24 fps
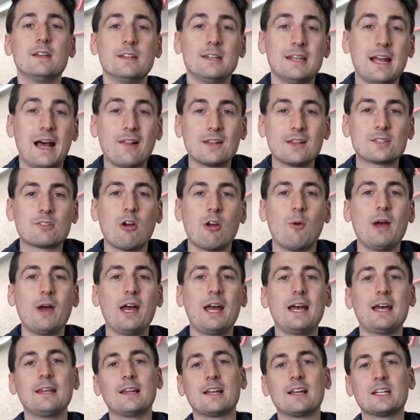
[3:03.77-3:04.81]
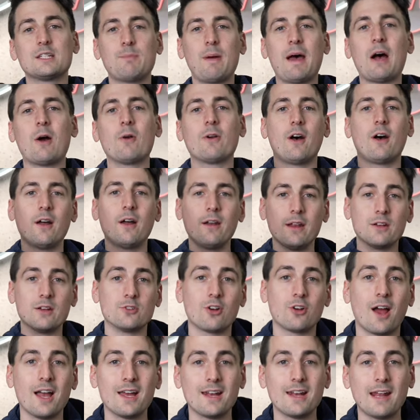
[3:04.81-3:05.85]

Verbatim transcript: Now let's go ahead, let's power it on and try it